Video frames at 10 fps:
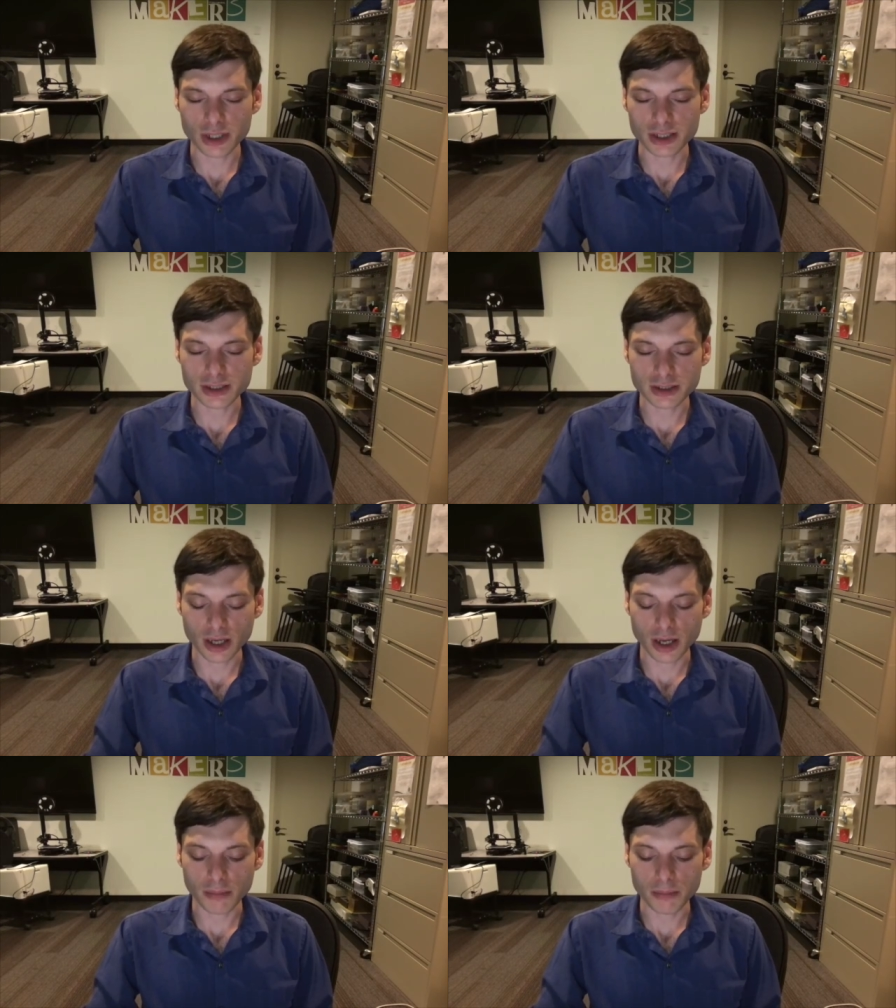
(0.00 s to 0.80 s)
is
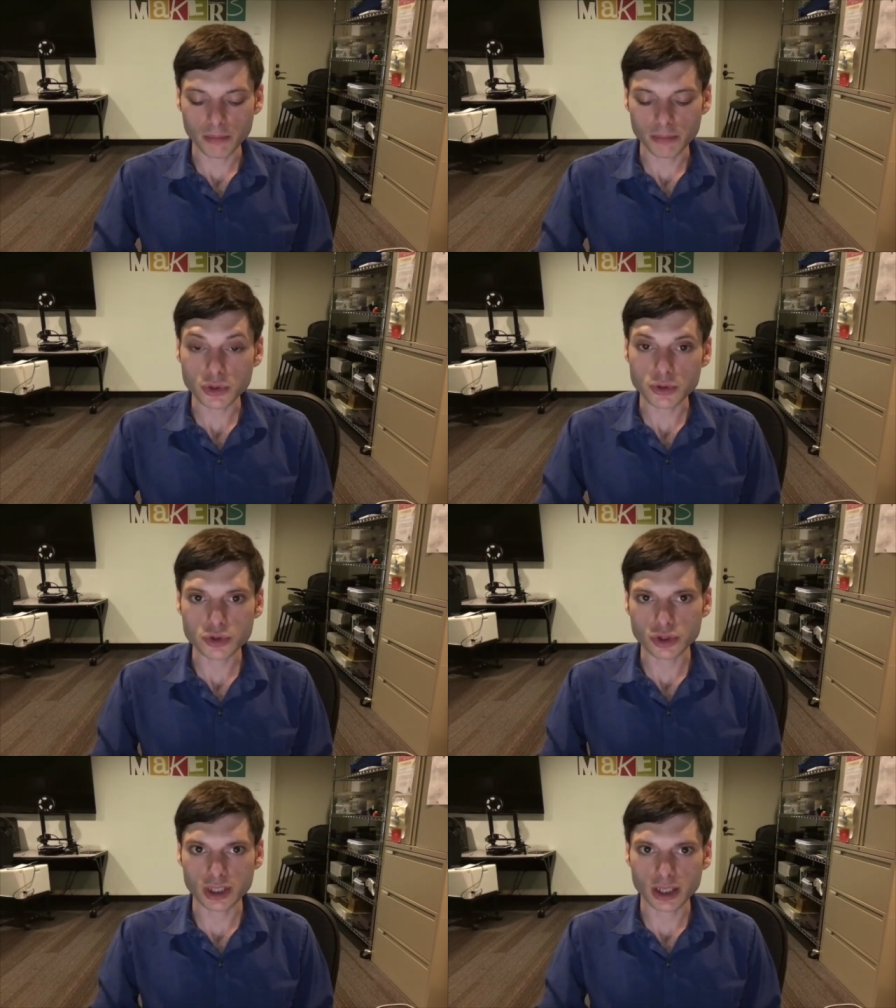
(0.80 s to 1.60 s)

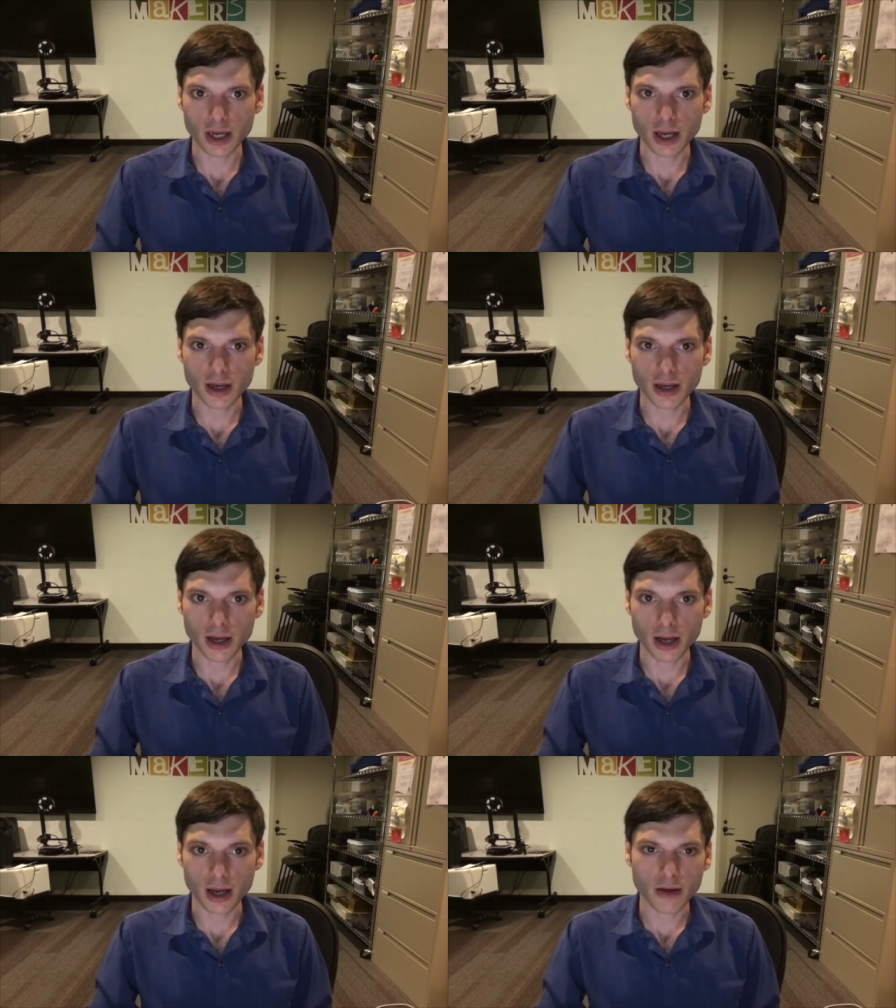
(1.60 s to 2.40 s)
usually a